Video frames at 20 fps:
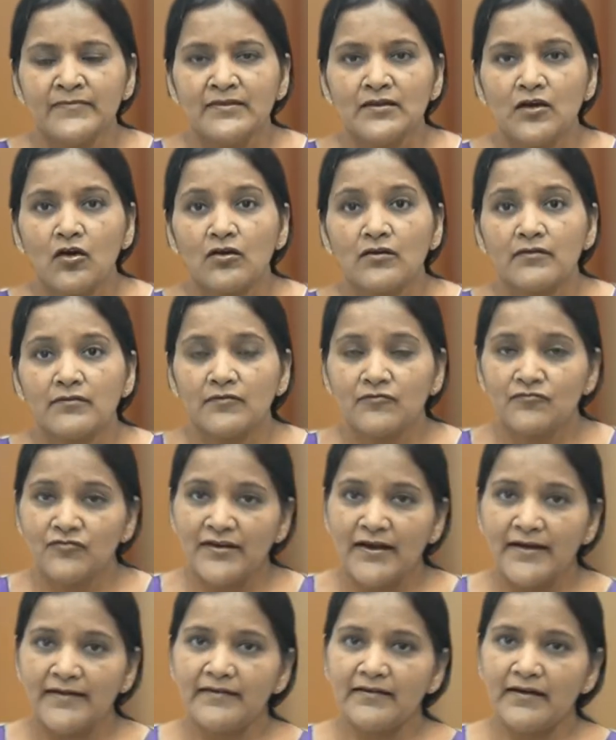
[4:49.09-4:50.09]
Now
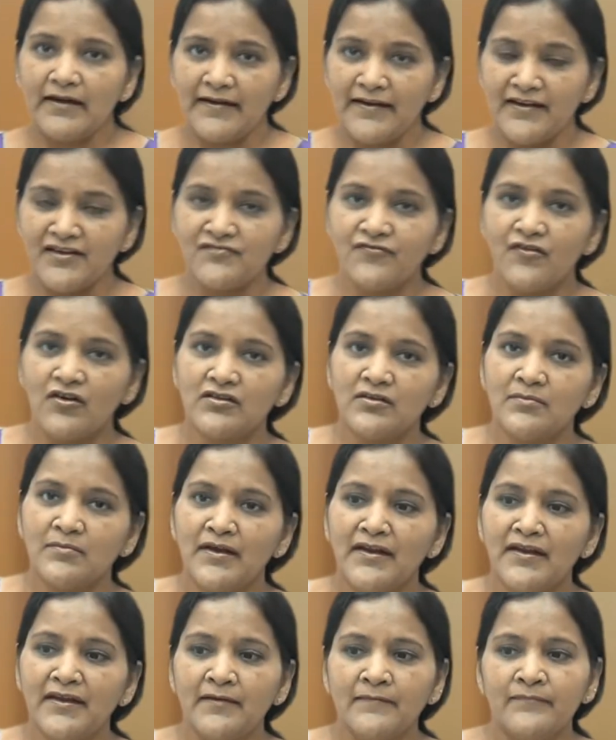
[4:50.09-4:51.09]
we had arranged for the
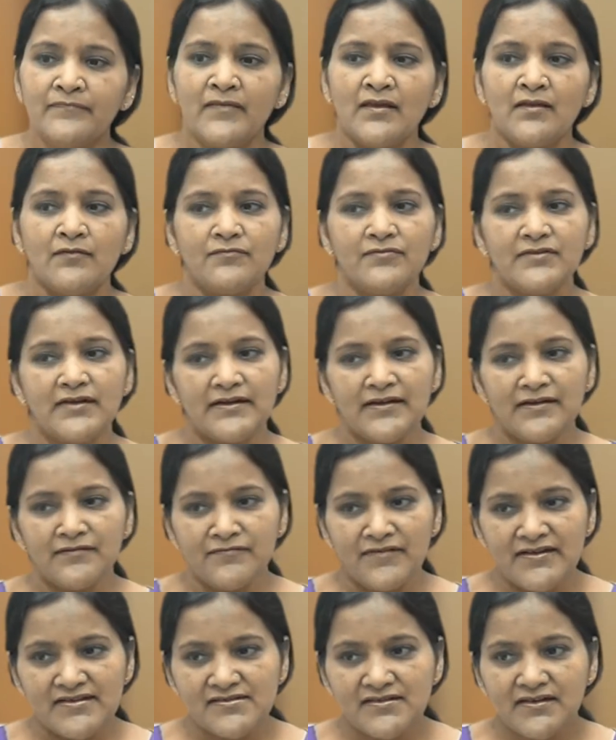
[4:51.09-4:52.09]
money, we had
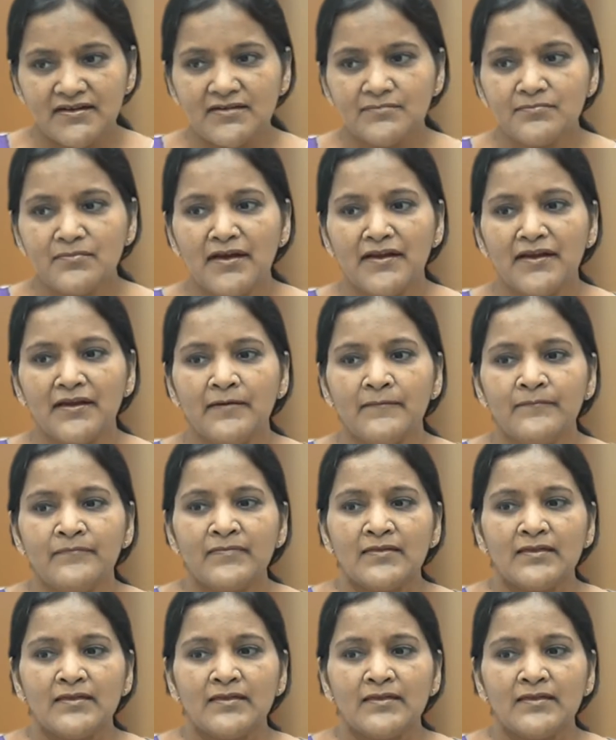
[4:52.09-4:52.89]
invested it money.